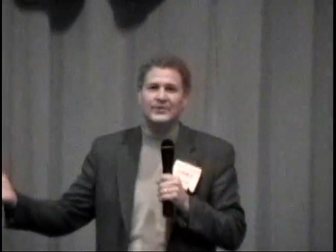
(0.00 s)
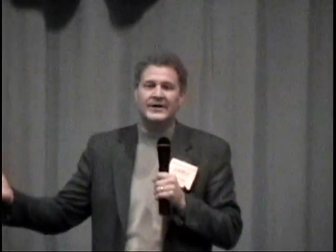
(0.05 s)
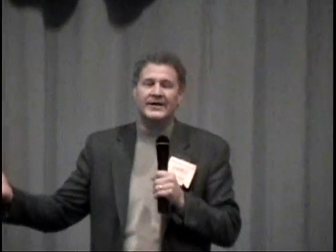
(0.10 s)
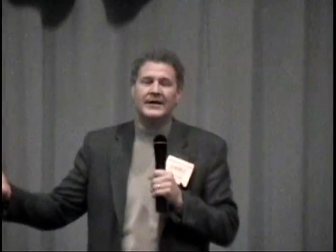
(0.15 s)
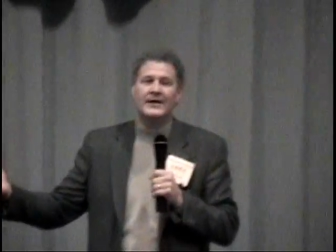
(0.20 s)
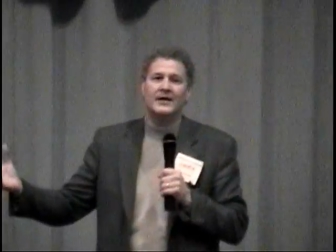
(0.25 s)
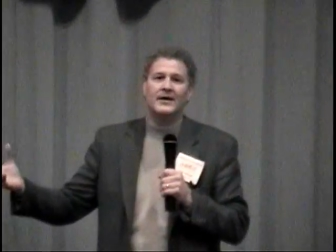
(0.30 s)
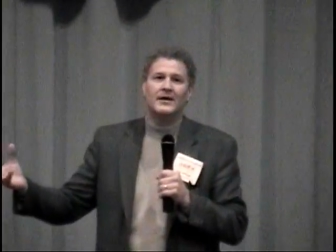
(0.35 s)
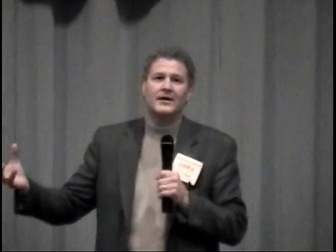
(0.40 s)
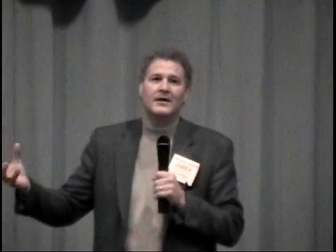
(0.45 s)

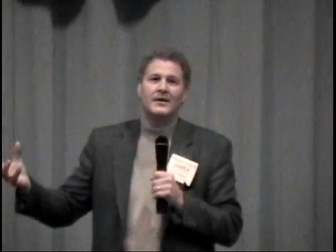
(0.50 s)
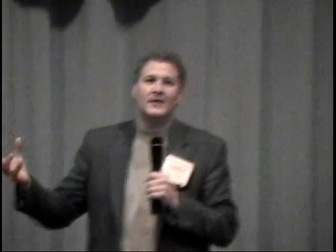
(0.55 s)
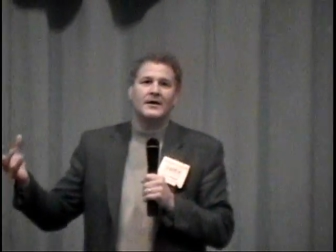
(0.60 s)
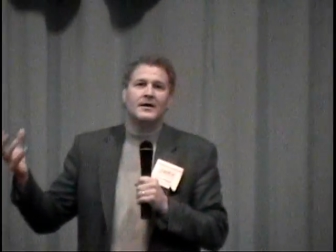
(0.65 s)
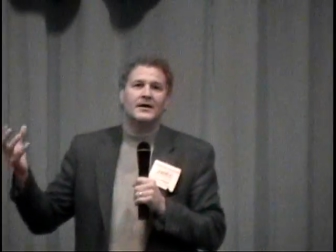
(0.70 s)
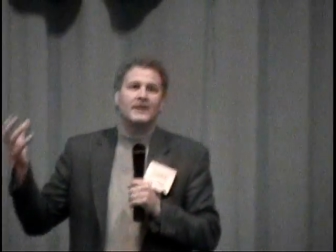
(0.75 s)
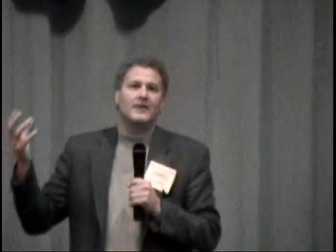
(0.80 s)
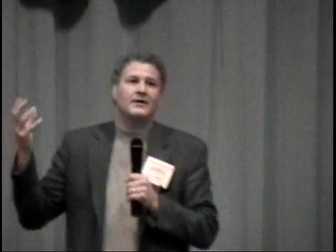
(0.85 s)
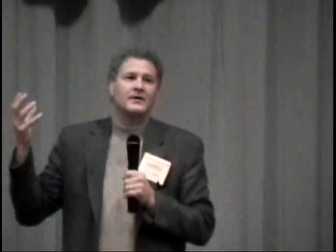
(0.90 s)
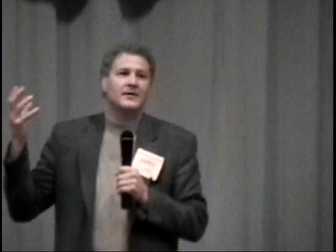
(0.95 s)
it.
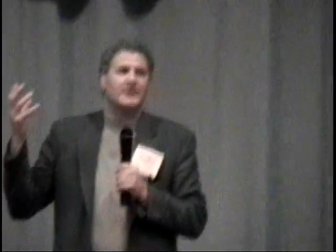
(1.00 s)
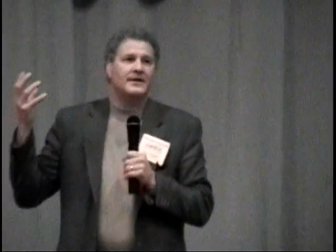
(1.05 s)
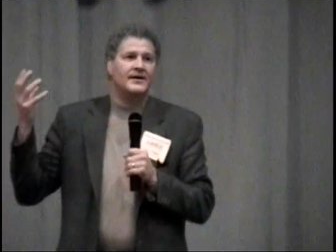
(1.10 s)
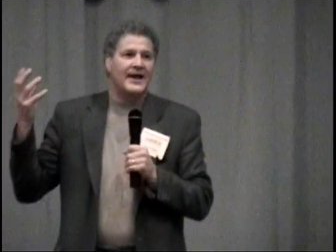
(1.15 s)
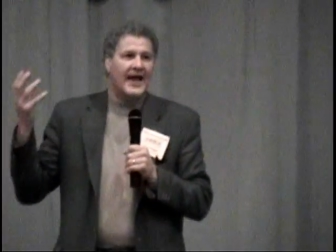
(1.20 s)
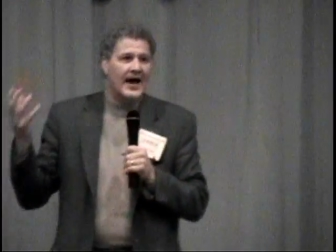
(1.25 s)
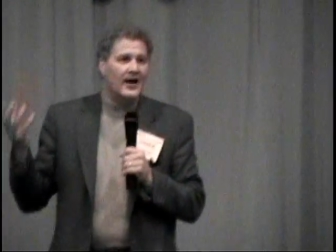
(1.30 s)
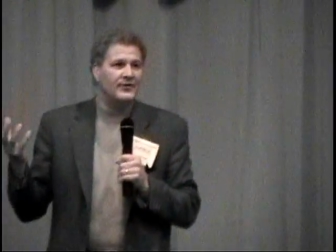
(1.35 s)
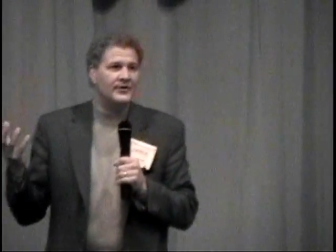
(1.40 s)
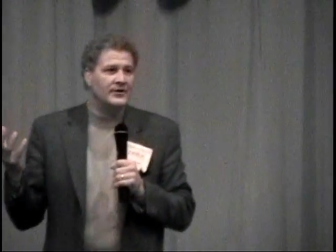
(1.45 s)

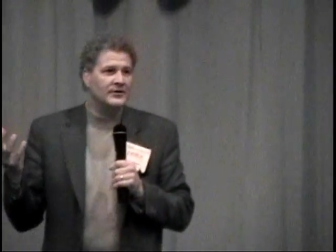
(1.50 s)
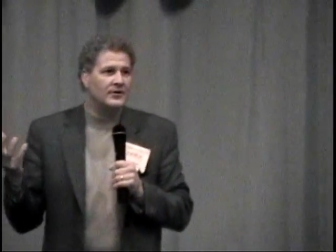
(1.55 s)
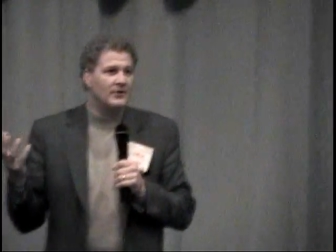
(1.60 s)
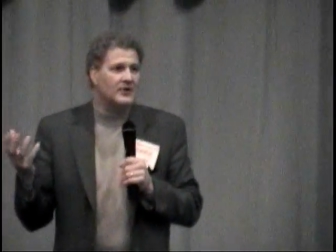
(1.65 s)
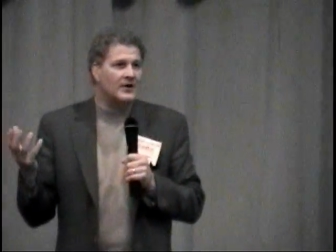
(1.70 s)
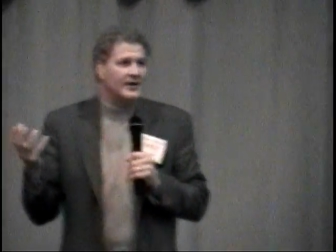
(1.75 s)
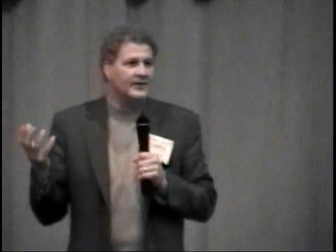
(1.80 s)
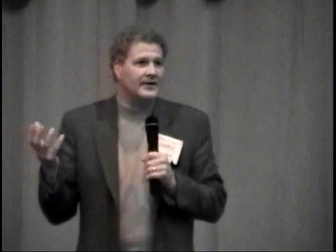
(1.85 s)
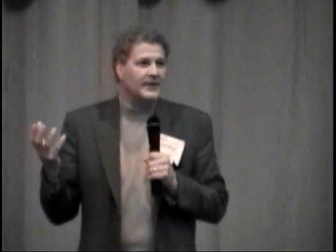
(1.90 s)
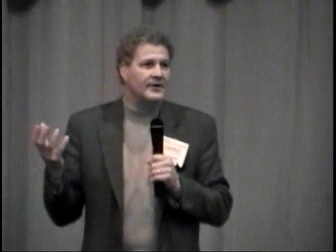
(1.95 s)
Now
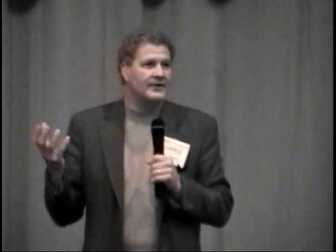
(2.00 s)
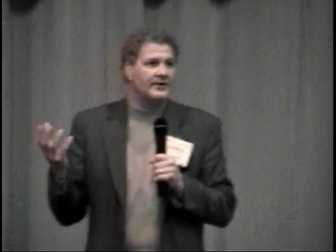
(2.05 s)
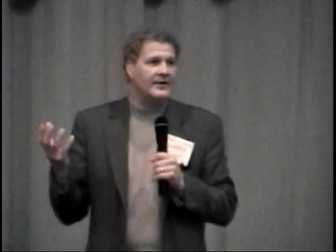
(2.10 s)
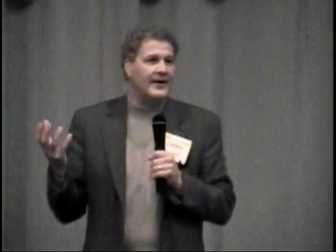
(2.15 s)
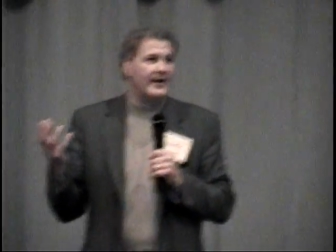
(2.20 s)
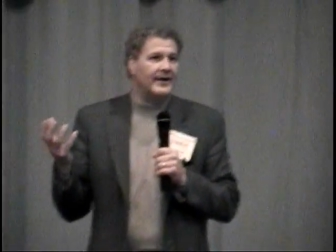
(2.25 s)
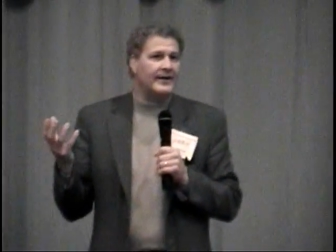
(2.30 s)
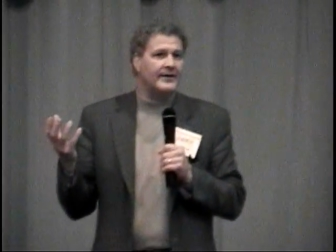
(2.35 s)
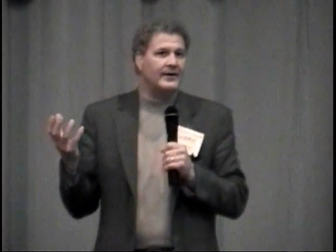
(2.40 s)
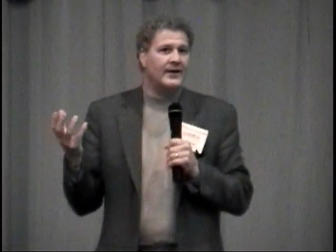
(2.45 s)
you look on the
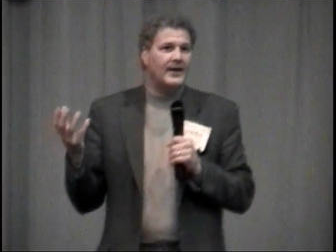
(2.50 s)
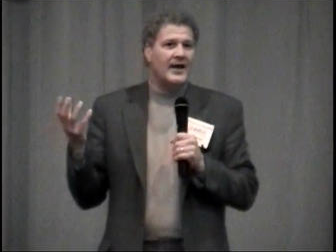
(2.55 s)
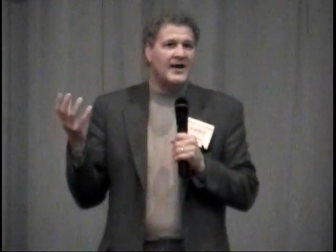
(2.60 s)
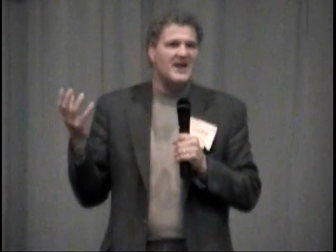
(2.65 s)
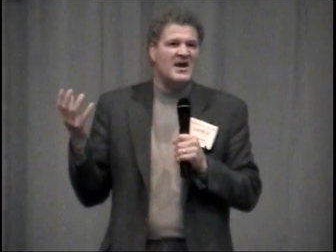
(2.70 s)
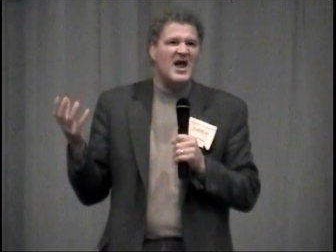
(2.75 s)
internet,